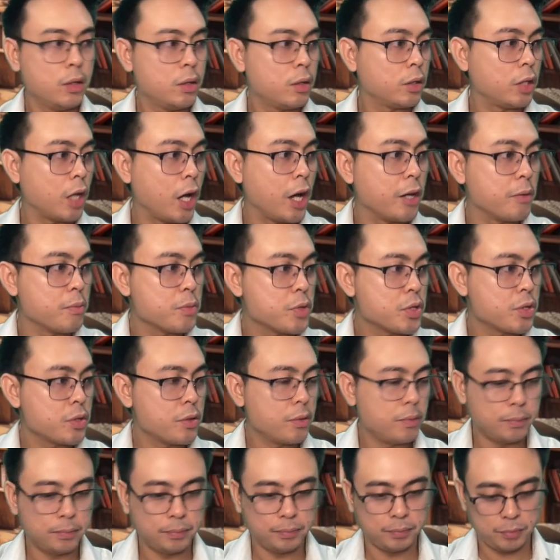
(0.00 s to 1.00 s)

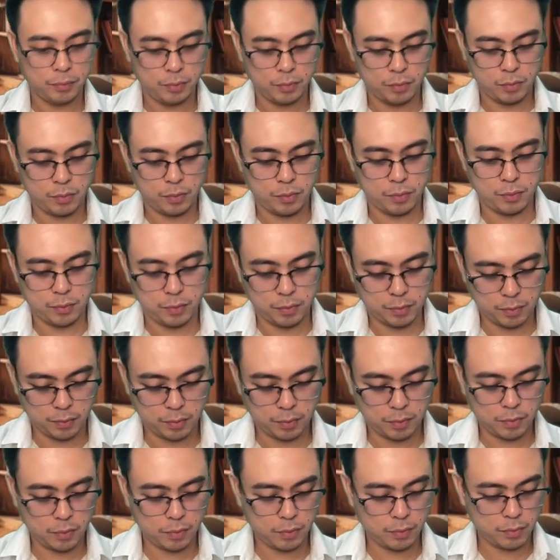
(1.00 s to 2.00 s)
times,
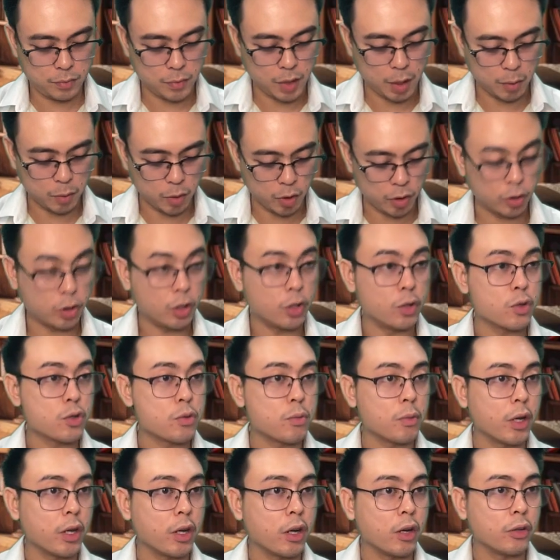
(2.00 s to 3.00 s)
I'm going to use
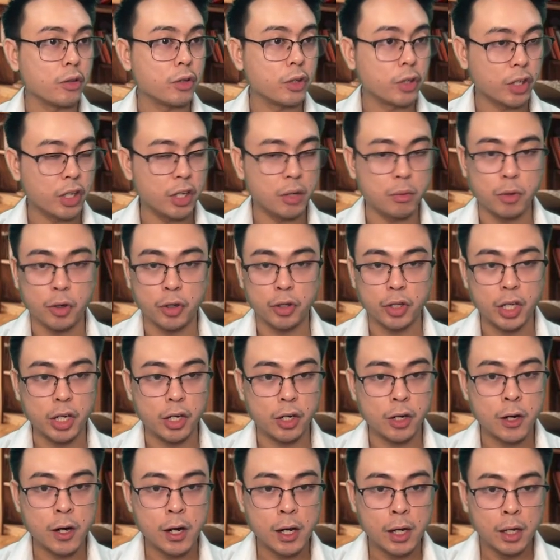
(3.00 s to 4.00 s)
my other keyboard
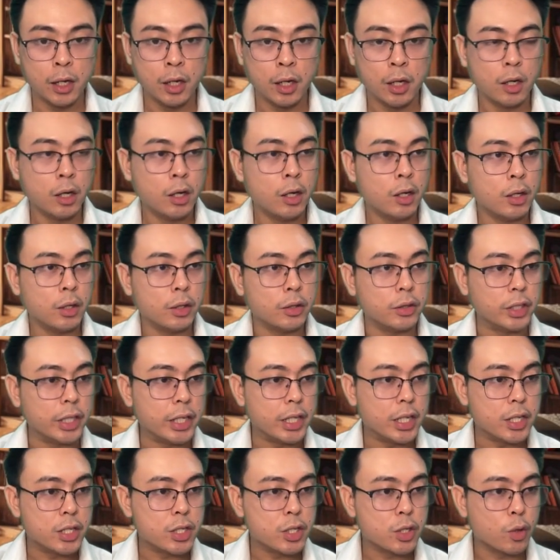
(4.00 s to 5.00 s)
here,
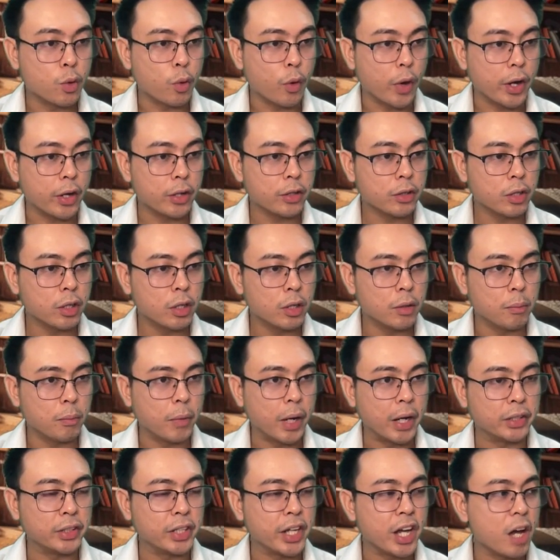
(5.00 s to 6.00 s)
d squared.
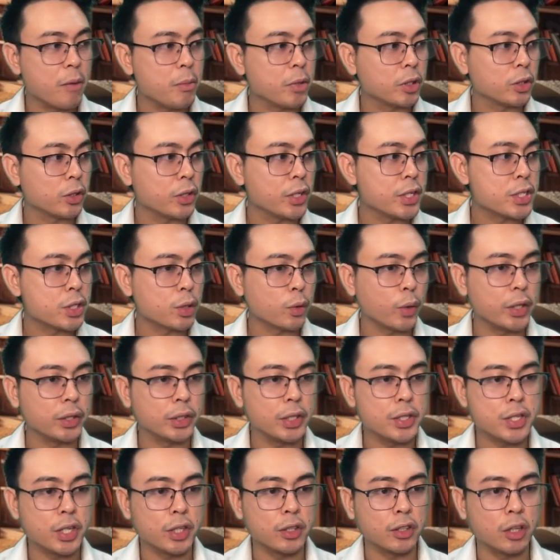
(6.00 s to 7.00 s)
My diameter is 20
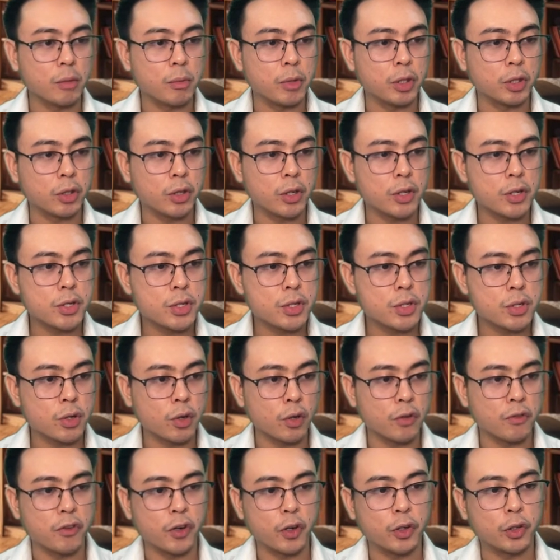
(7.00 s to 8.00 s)
centimeters.
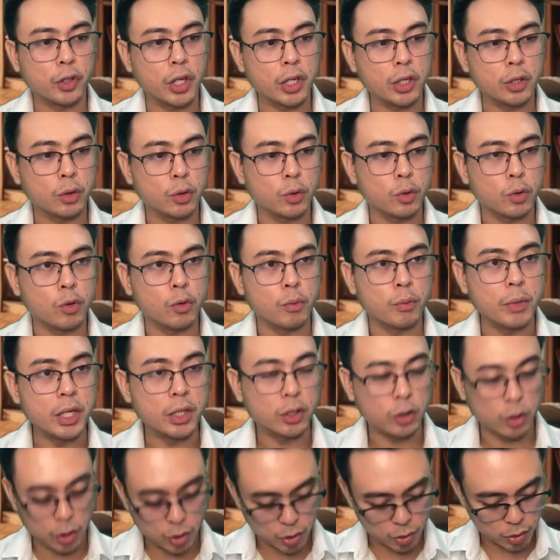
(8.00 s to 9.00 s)
Converting to
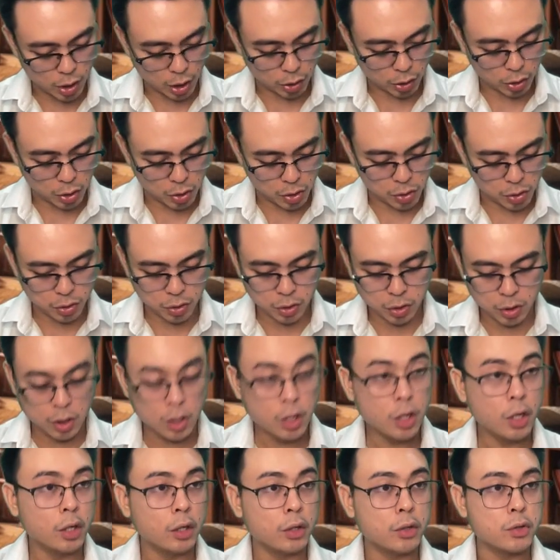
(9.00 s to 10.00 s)
meters, that is
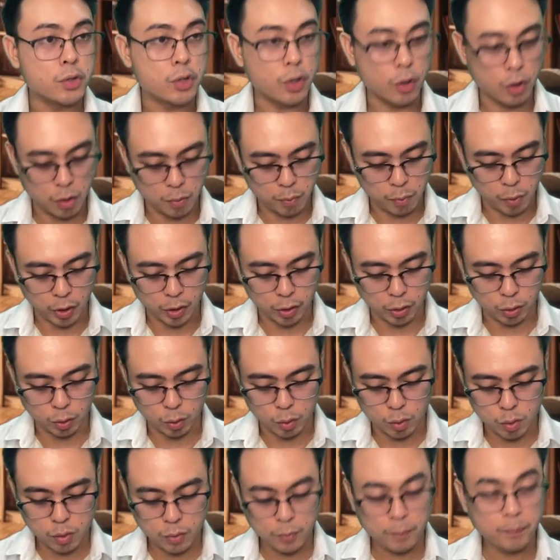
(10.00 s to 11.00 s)

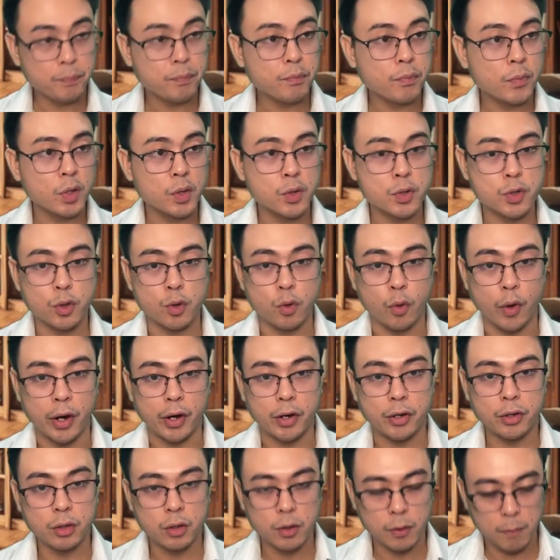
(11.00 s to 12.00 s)
0.2
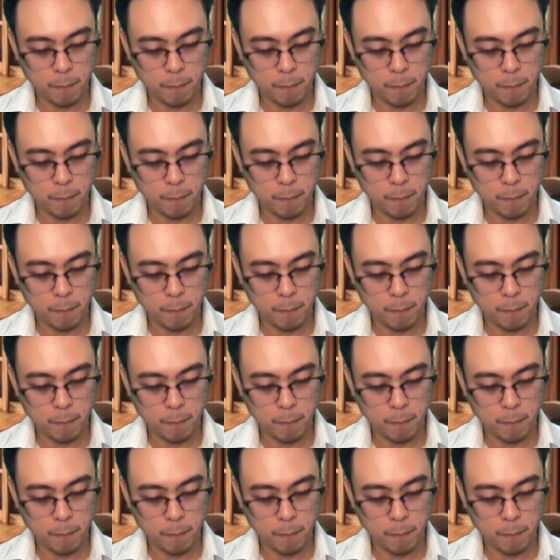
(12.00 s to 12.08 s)
squared